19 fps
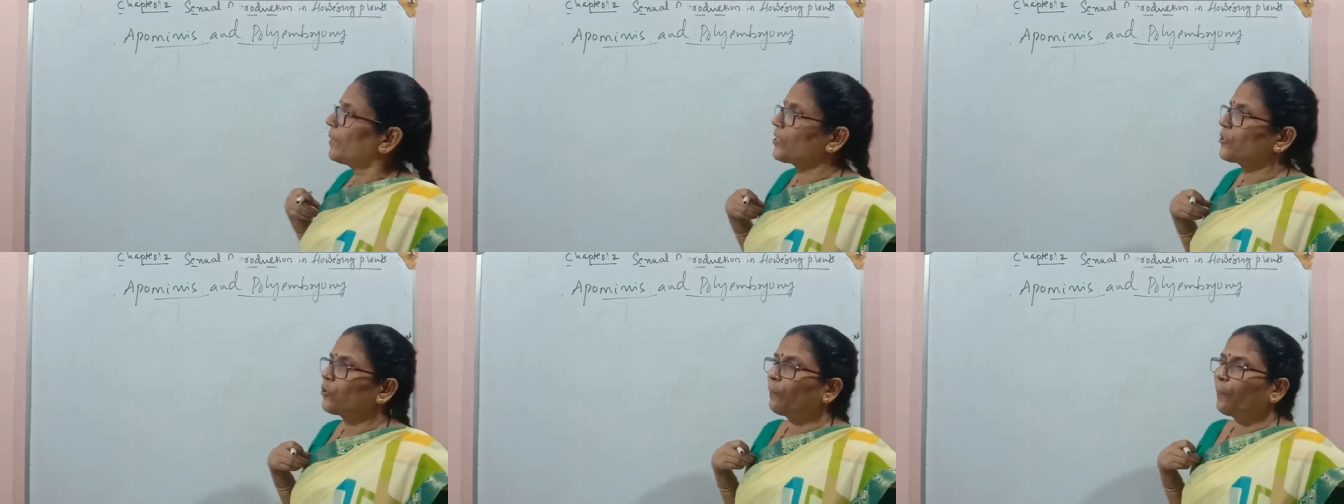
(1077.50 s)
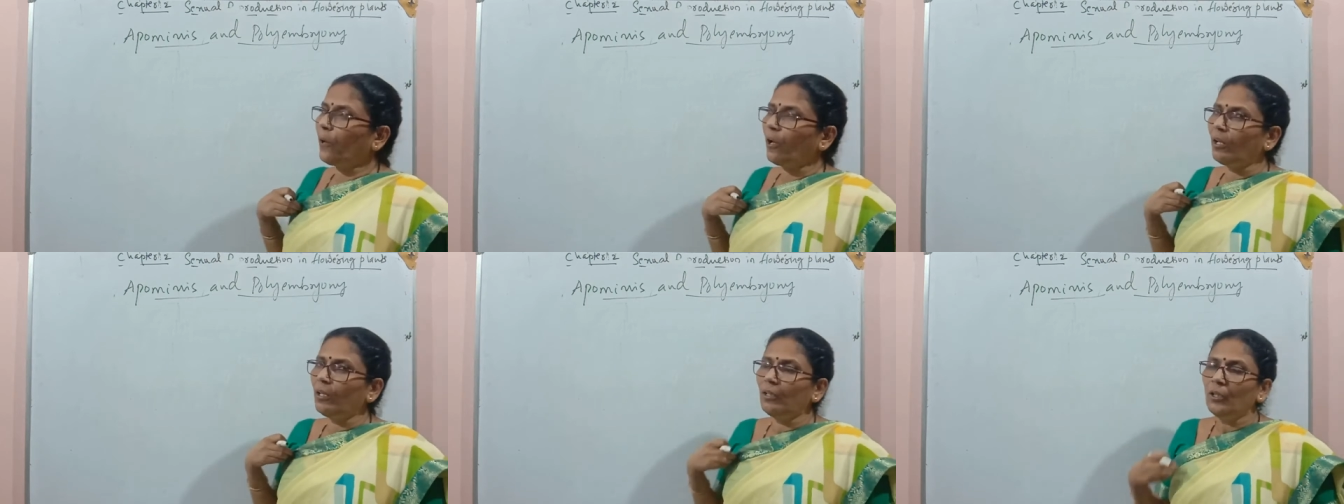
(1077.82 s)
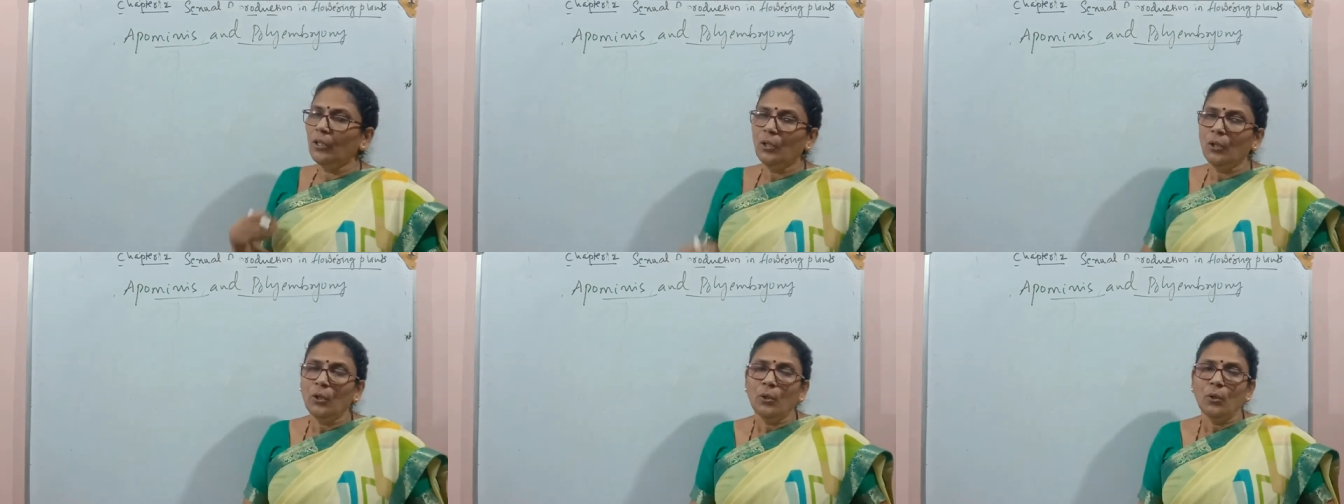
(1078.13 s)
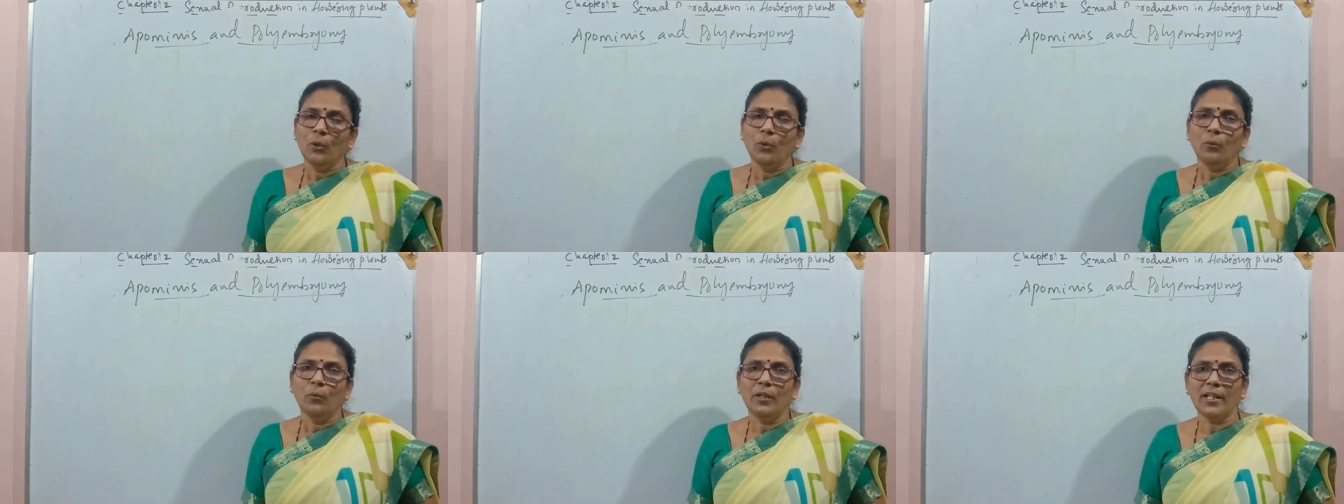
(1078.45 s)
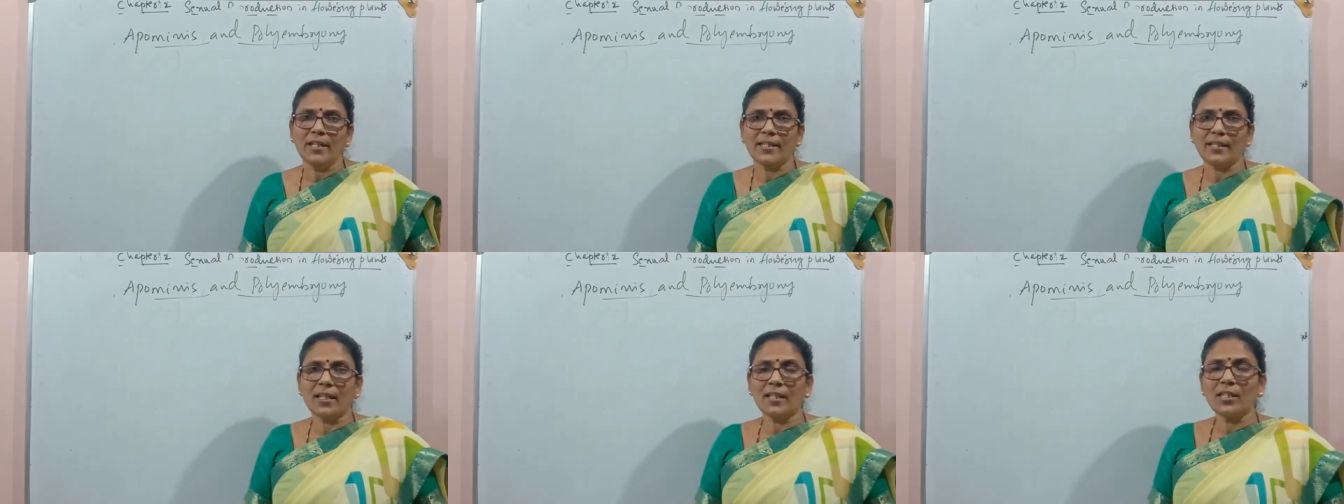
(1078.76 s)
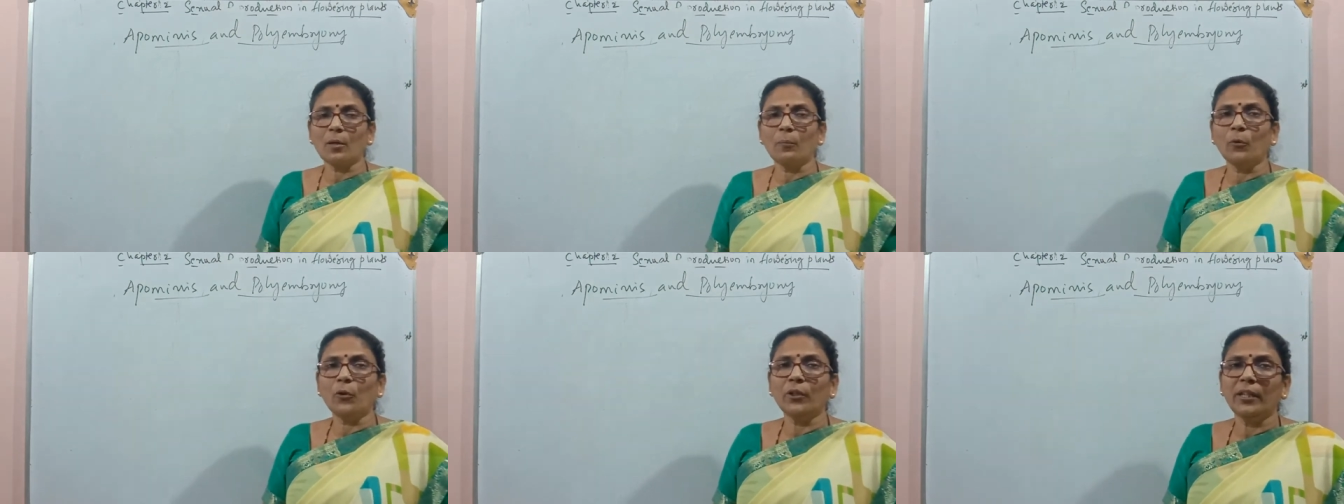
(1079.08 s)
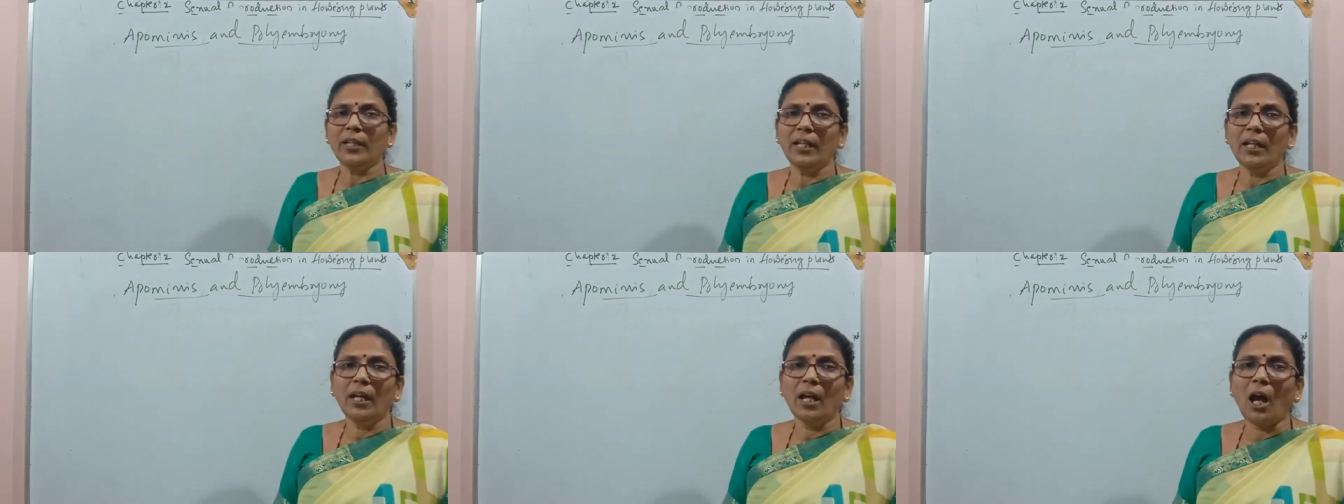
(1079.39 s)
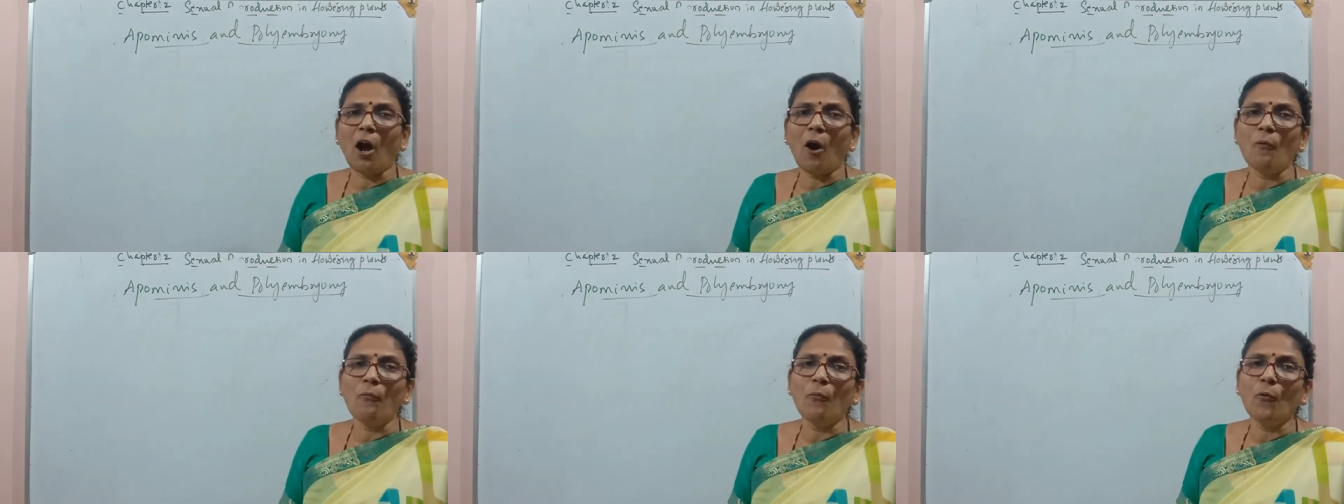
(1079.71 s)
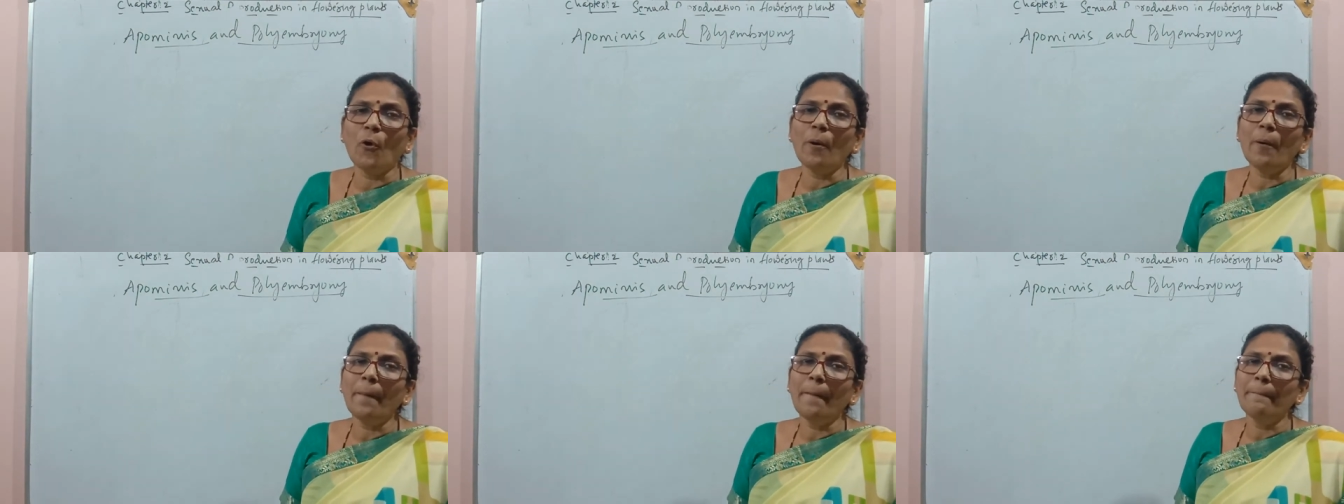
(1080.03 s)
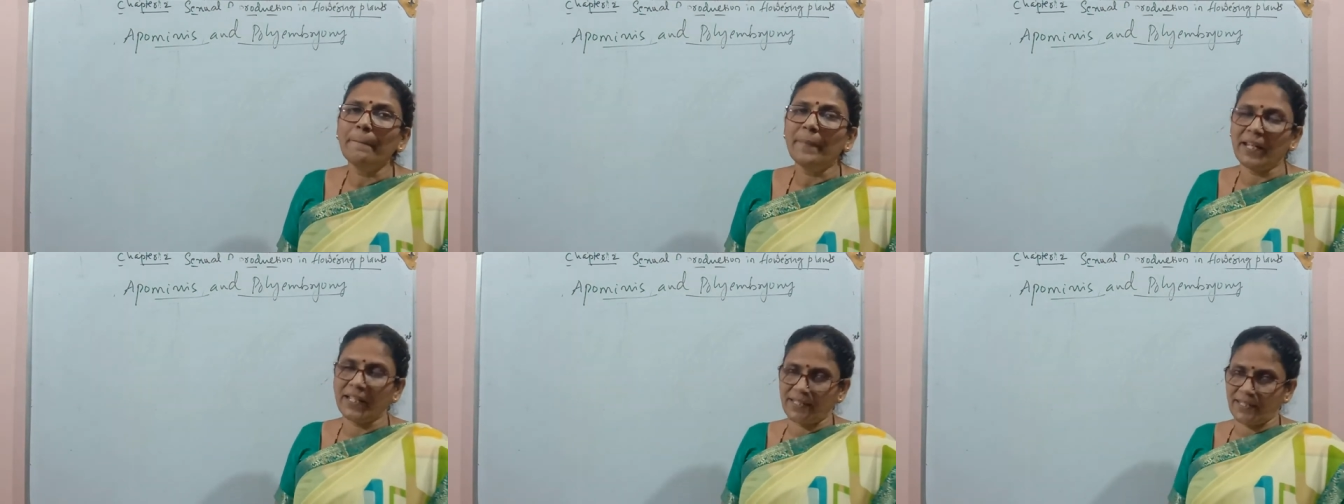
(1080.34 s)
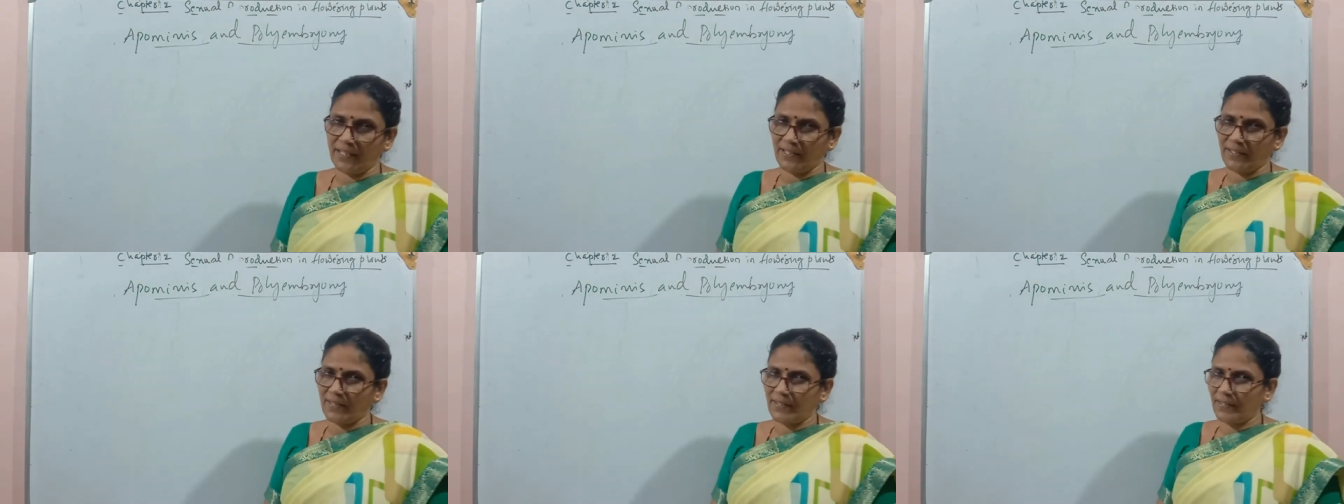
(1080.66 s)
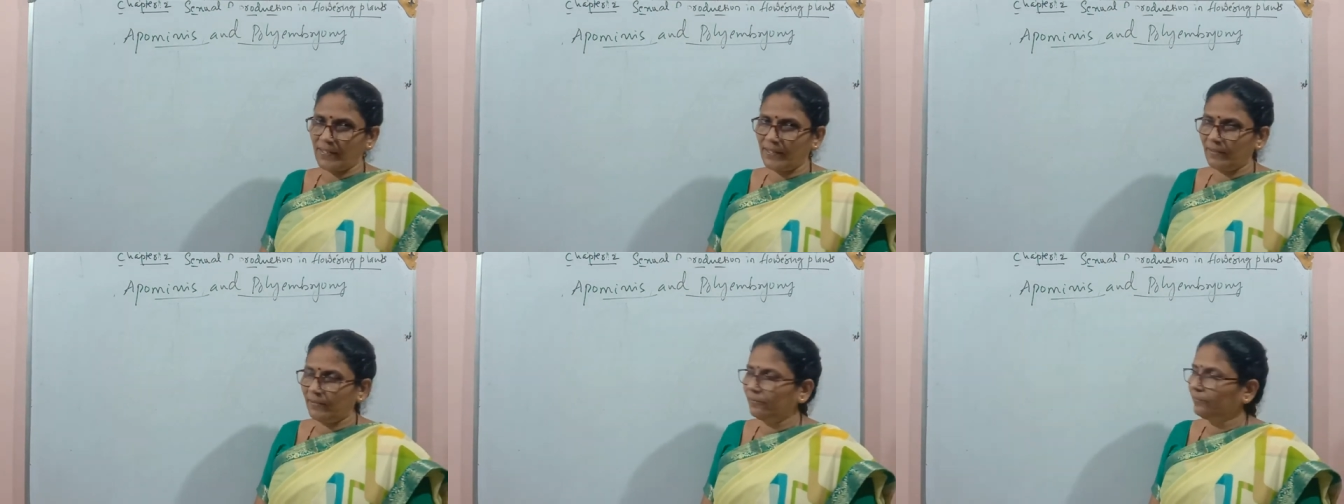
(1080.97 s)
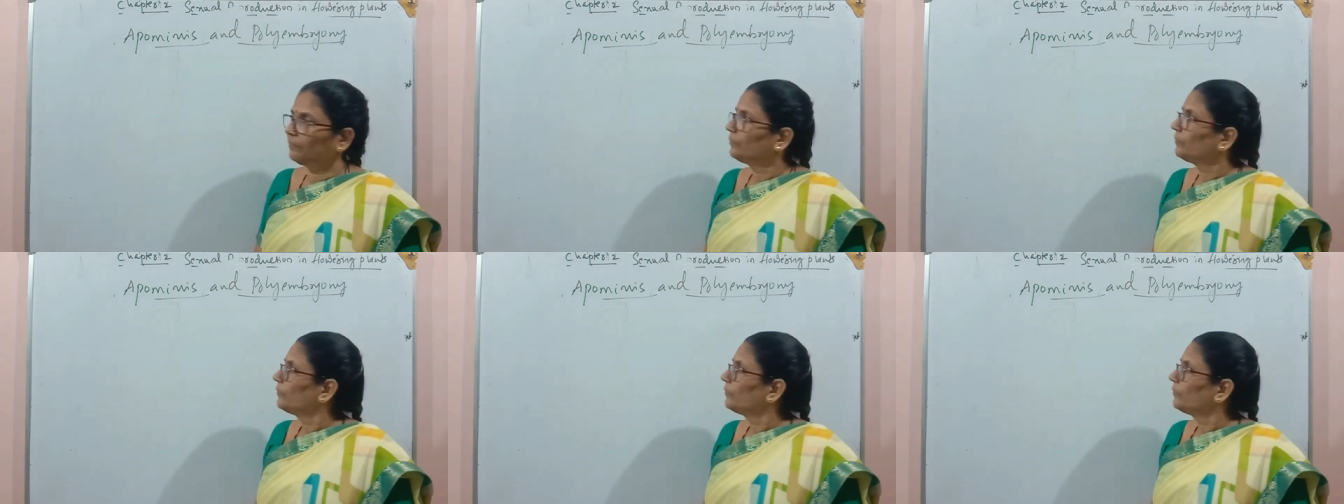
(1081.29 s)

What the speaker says: First of all, we'll discuss about the apomixes.